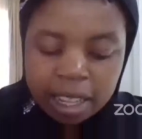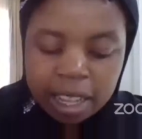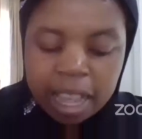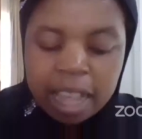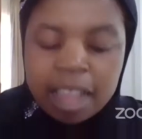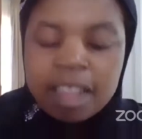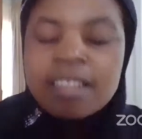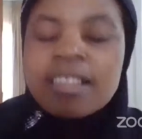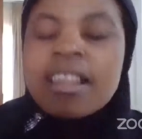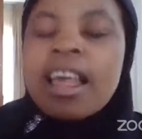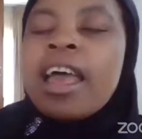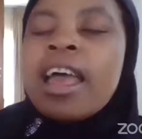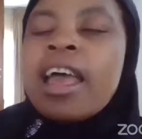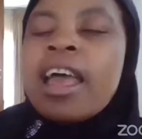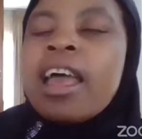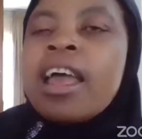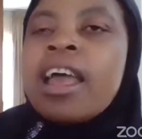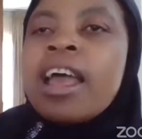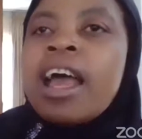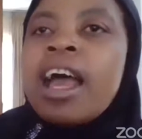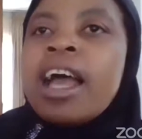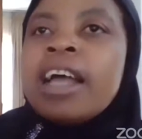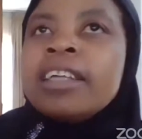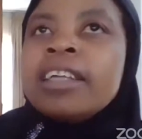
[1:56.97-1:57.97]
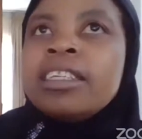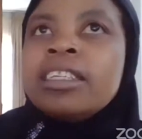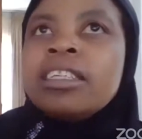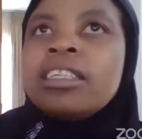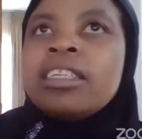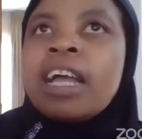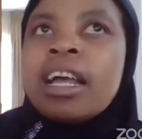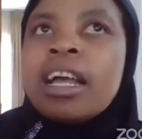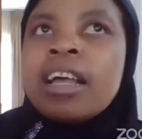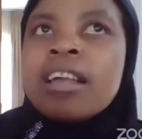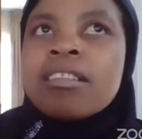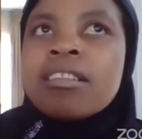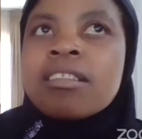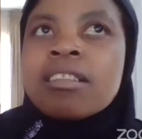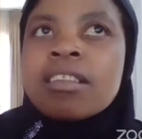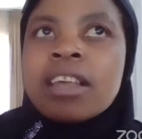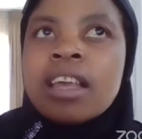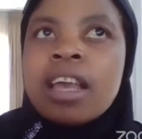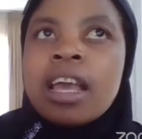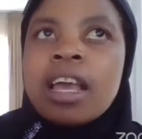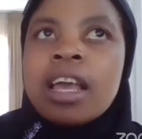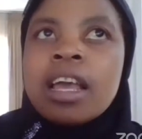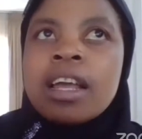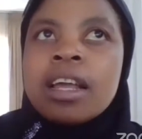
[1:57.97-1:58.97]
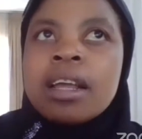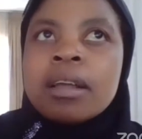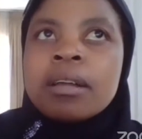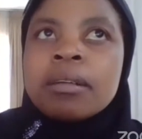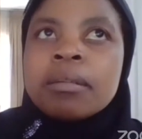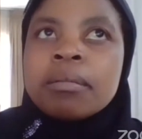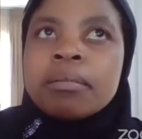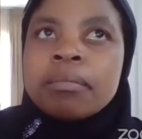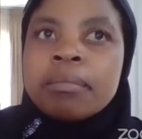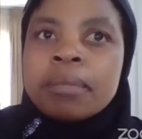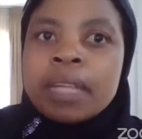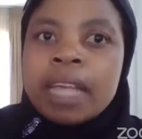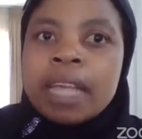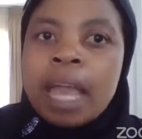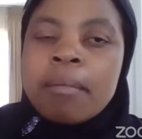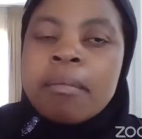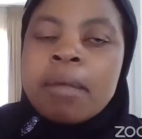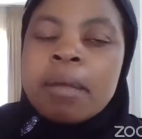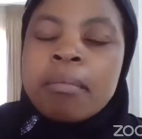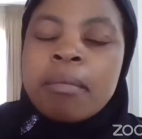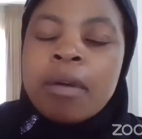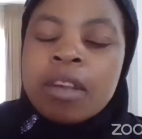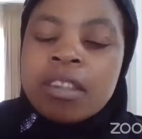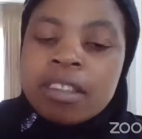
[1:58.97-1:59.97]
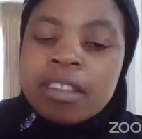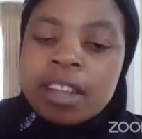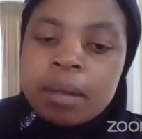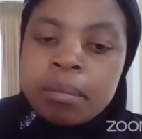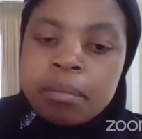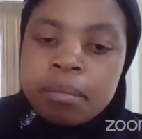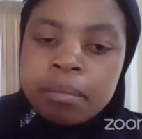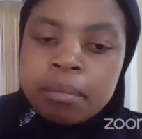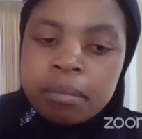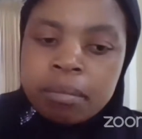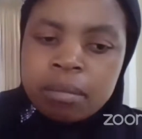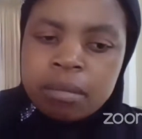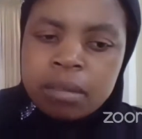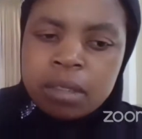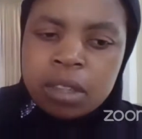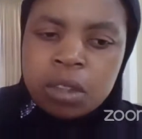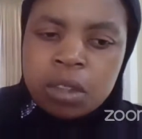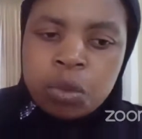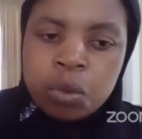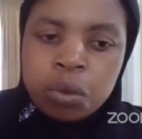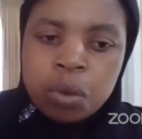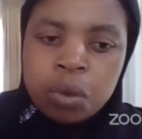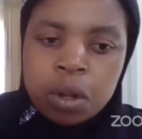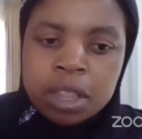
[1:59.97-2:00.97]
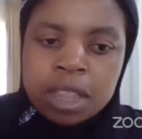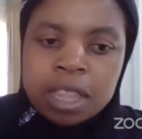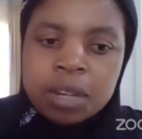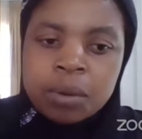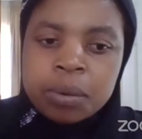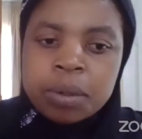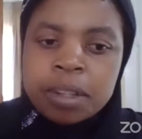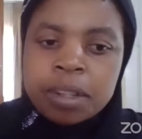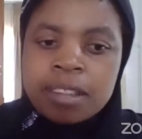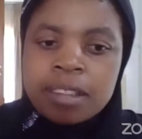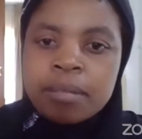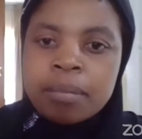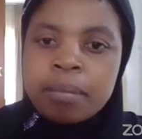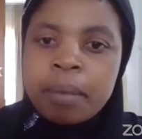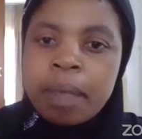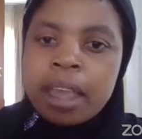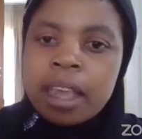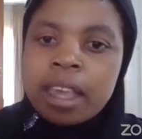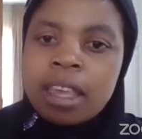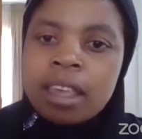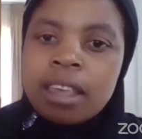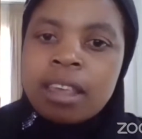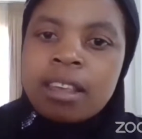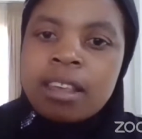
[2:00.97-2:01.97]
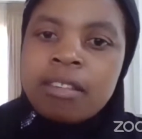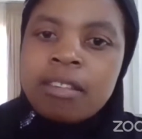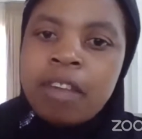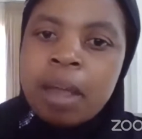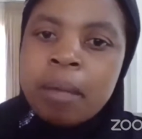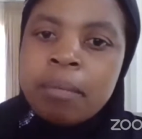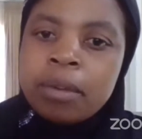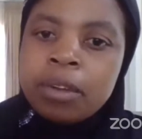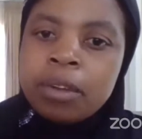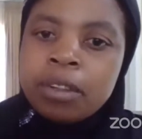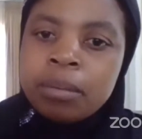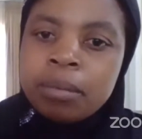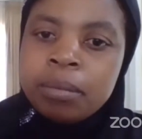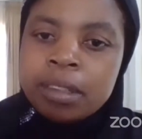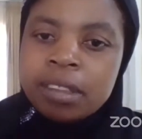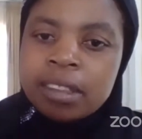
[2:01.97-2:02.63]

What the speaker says: yes, I just became a Muslim 2 or 3 weeks back, if I'm not